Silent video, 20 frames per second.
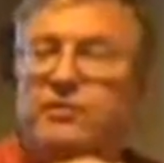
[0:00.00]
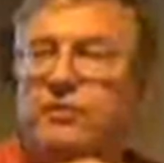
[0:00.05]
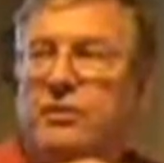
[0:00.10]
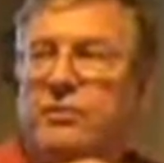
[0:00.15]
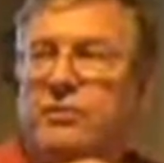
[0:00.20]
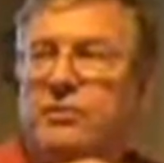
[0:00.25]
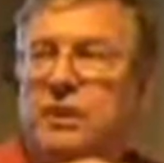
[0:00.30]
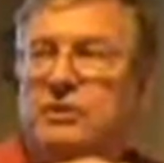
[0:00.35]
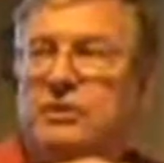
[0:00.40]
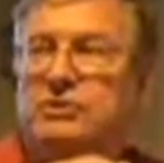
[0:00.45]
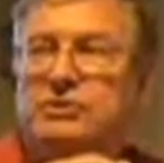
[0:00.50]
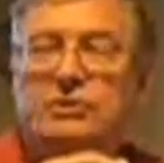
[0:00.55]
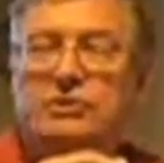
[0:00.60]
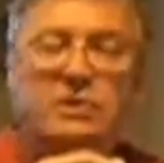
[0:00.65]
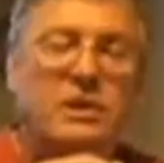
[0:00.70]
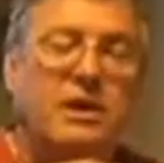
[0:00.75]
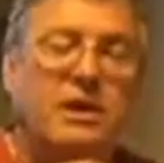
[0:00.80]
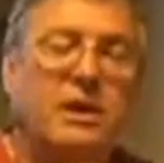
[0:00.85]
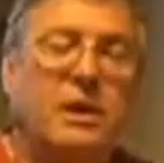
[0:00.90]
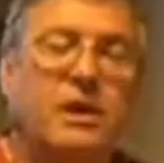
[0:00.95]
pressure,
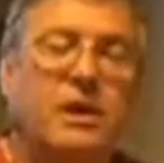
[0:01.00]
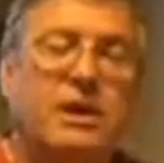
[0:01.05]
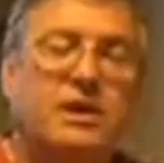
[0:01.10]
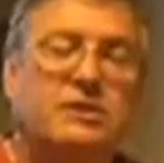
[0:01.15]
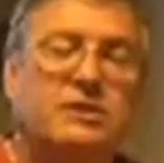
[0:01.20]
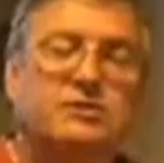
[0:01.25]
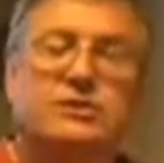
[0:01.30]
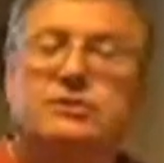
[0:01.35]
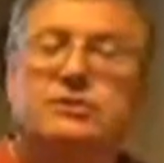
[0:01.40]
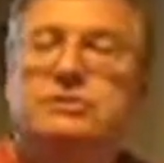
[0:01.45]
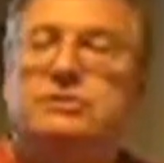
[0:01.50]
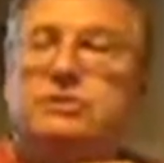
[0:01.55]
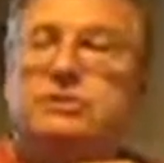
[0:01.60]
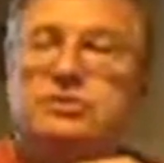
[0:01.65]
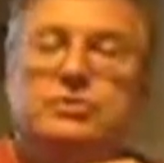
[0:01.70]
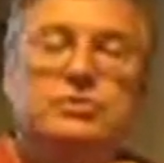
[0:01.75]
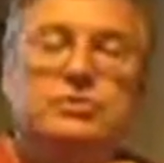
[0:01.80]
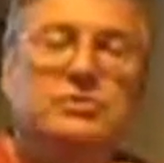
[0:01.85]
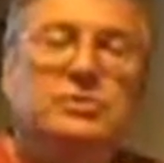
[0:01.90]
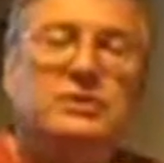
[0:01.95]
and just
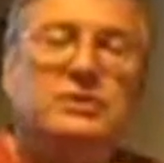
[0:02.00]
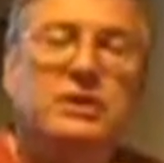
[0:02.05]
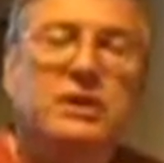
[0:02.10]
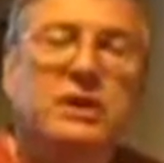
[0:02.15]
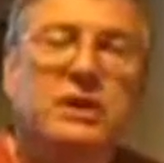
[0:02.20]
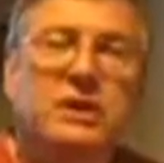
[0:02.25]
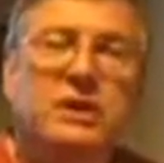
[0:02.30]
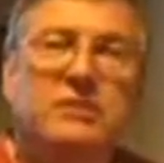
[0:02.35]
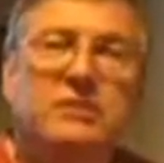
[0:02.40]
using the height.